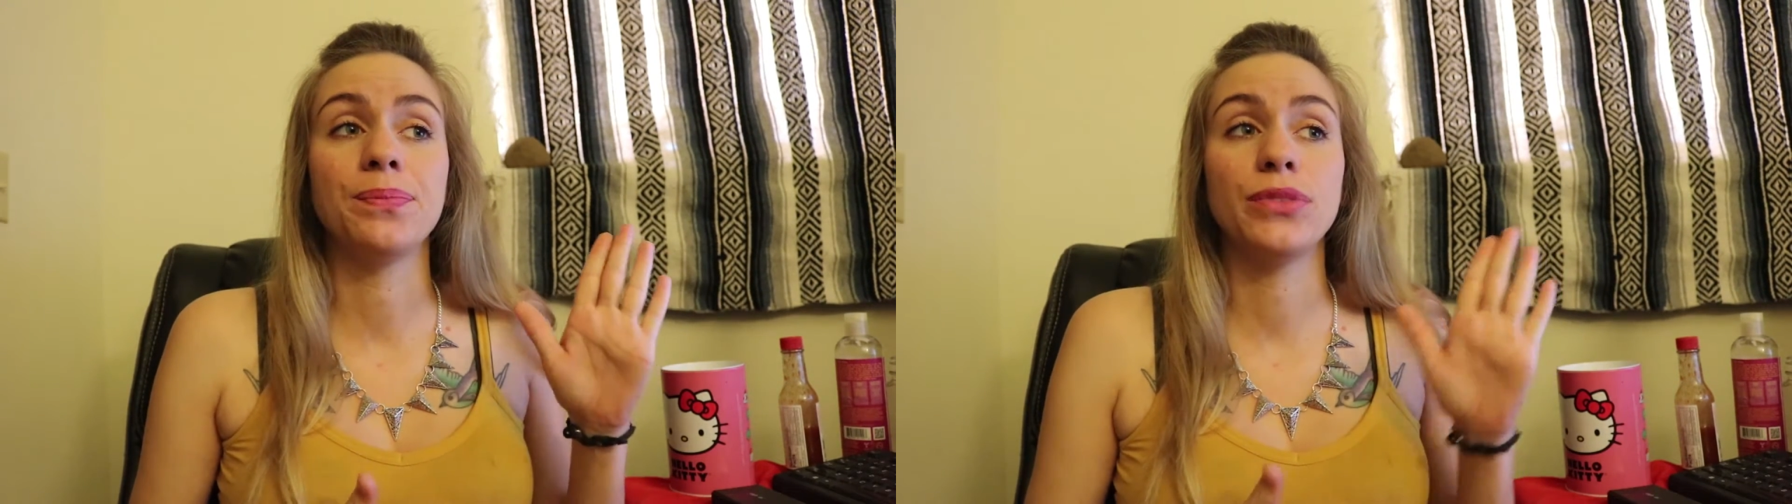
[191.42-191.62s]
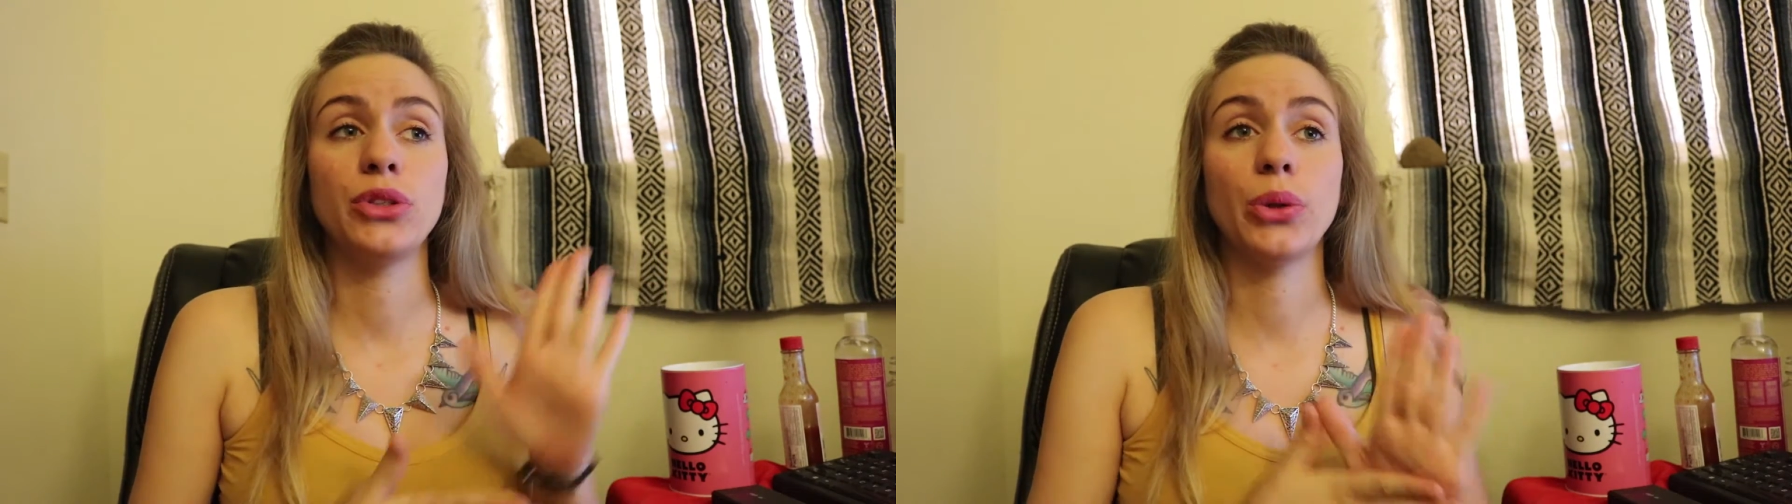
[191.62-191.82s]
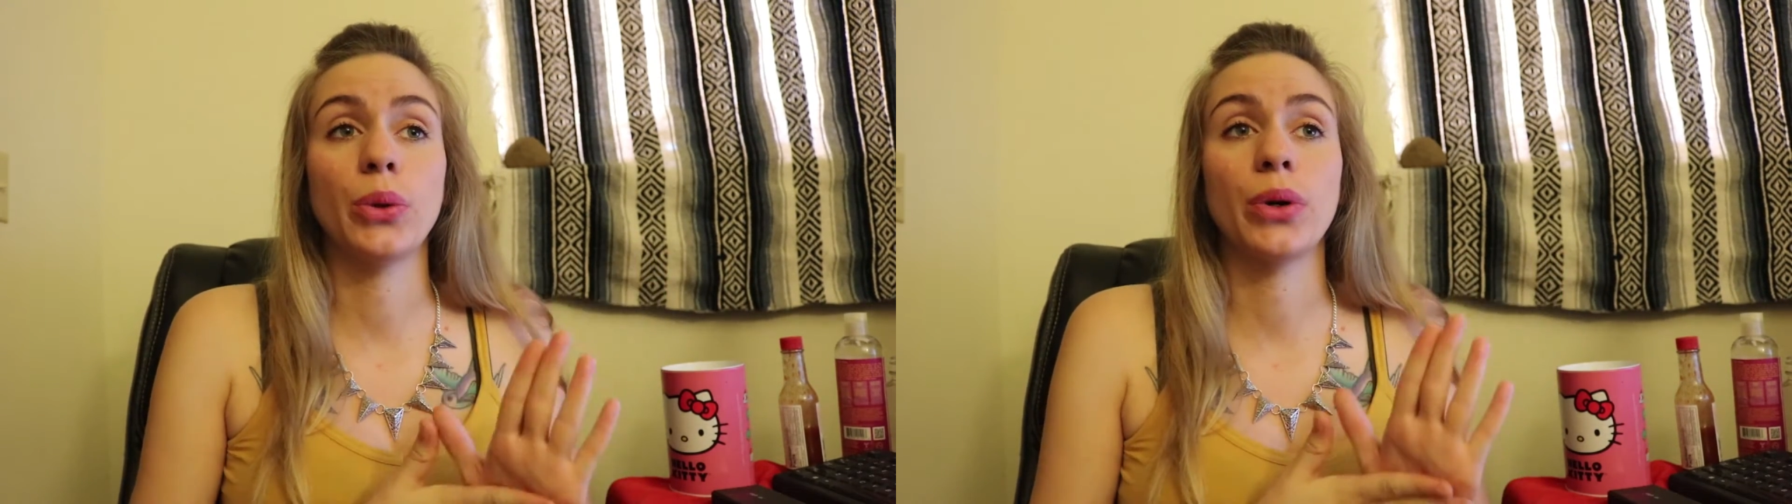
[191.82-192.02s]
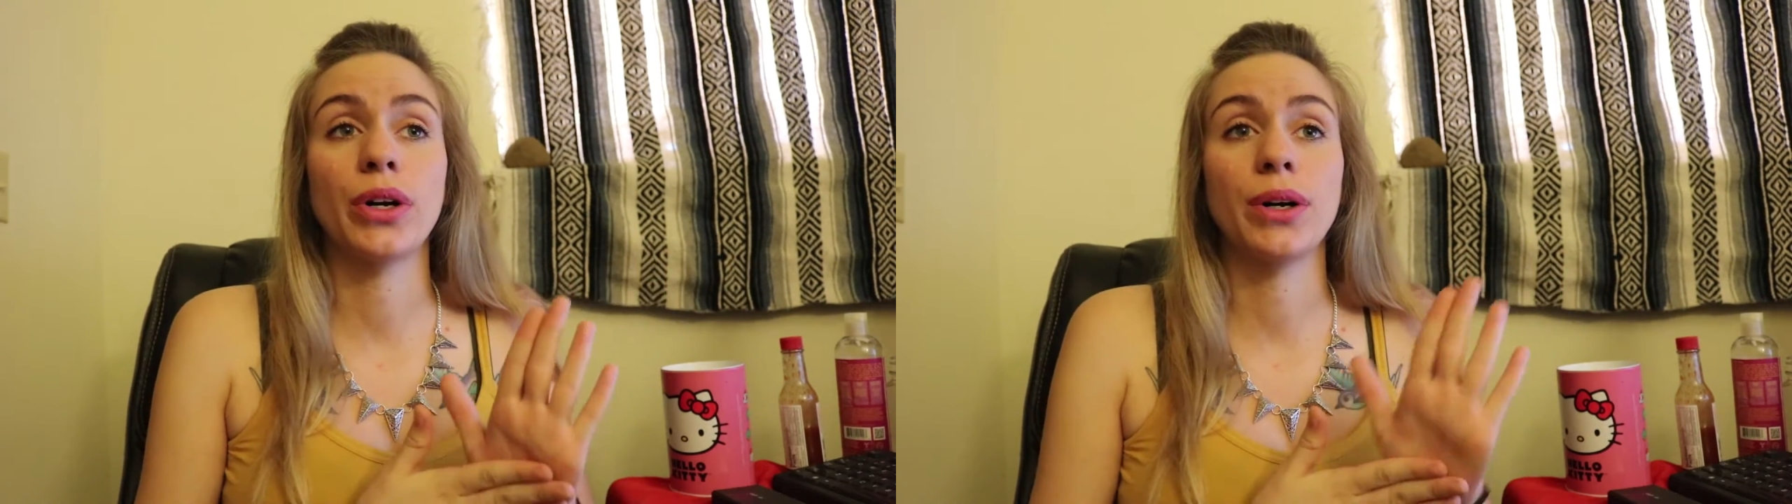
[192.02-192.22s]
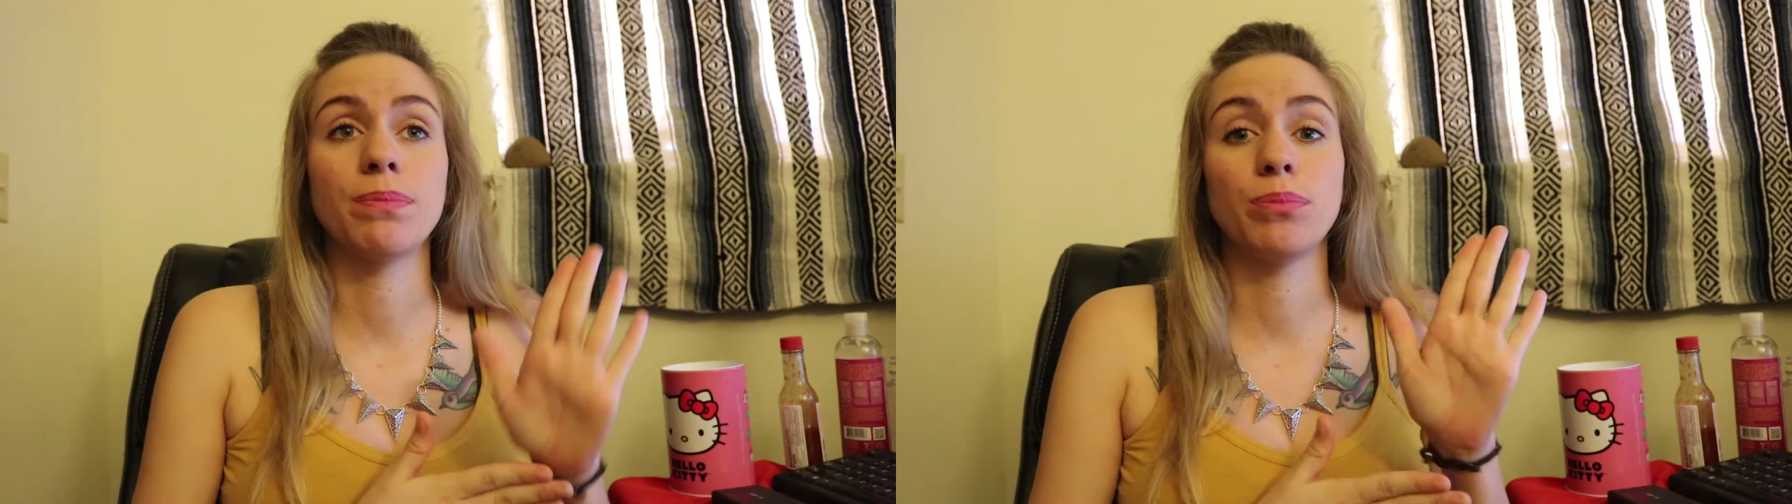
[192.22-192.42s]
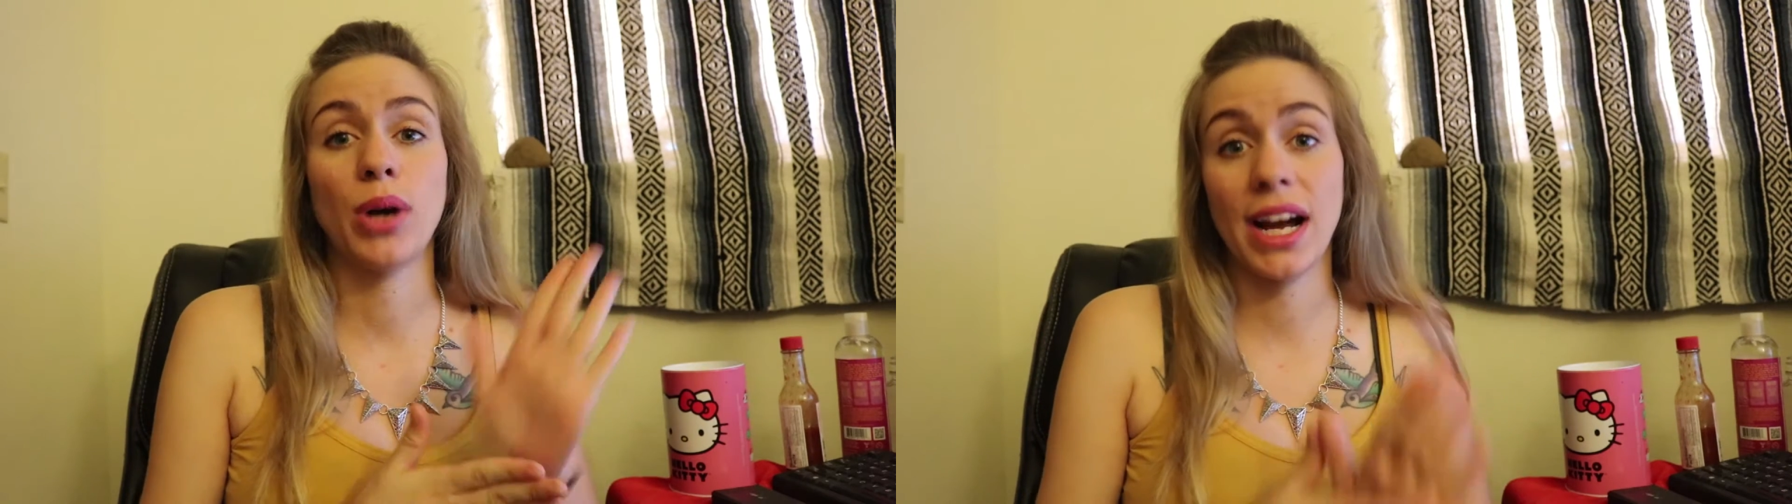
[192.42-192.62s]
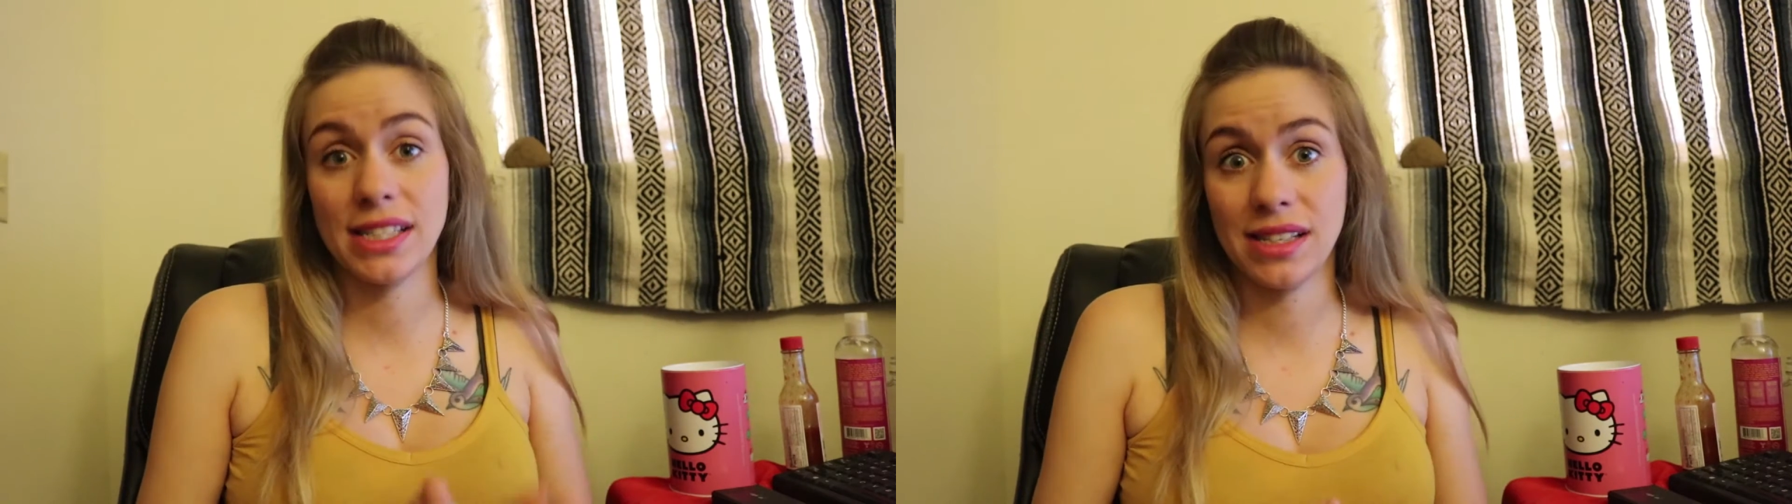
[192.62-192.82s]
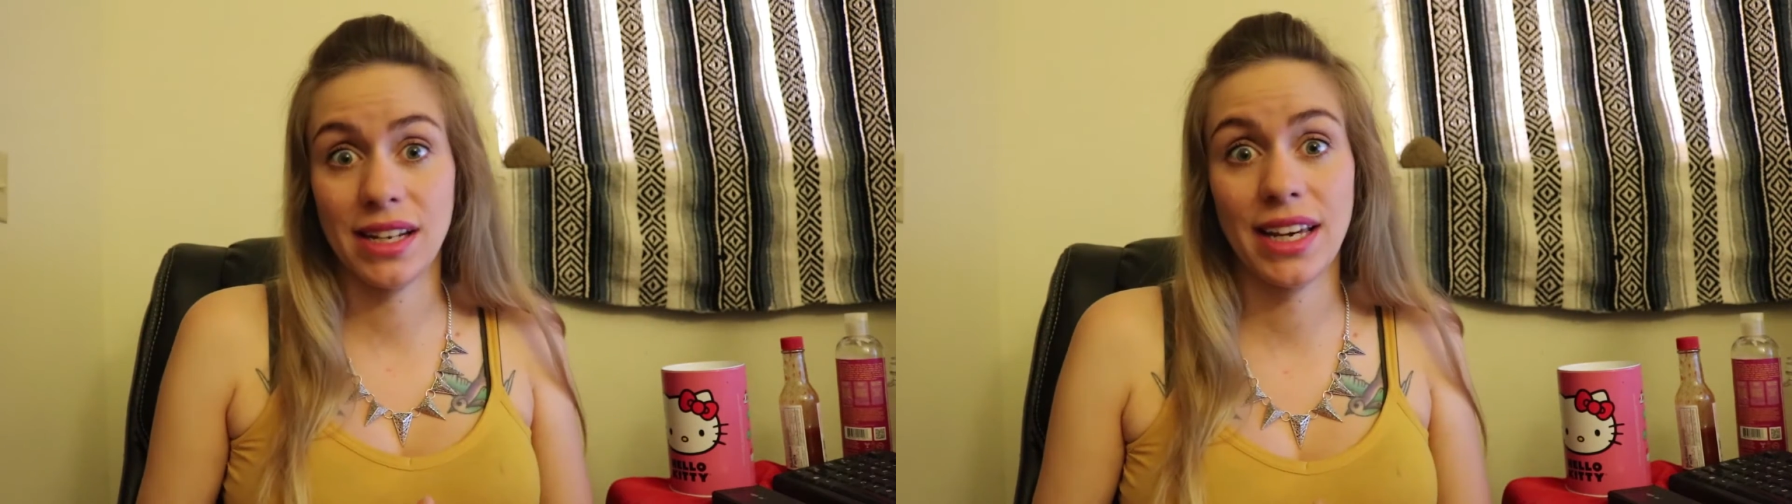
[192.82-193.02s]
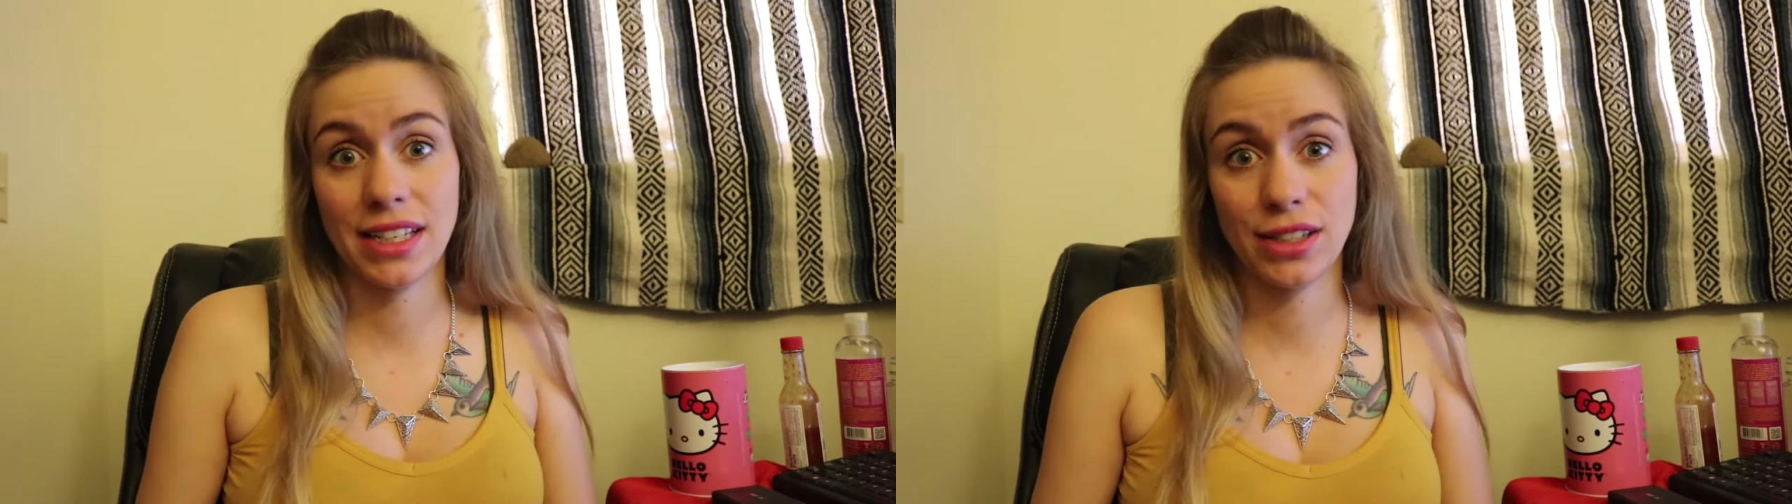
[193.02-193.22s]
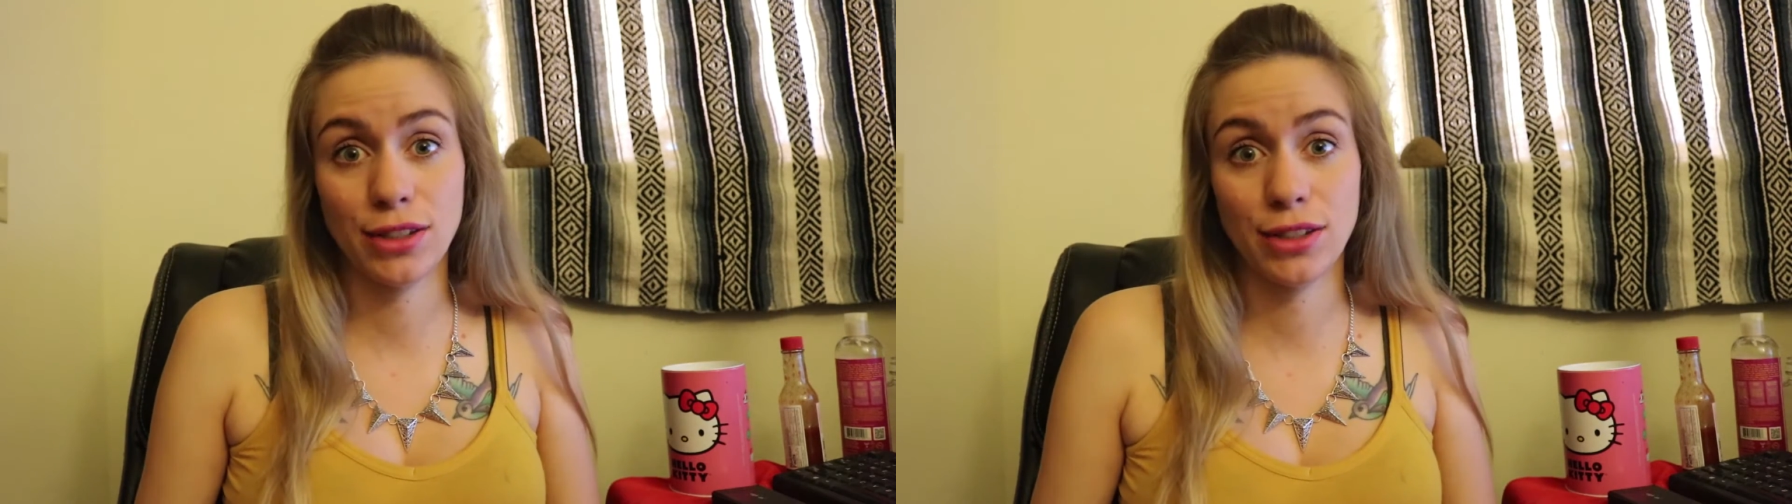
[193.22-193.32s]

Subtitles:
your Braxton Hicks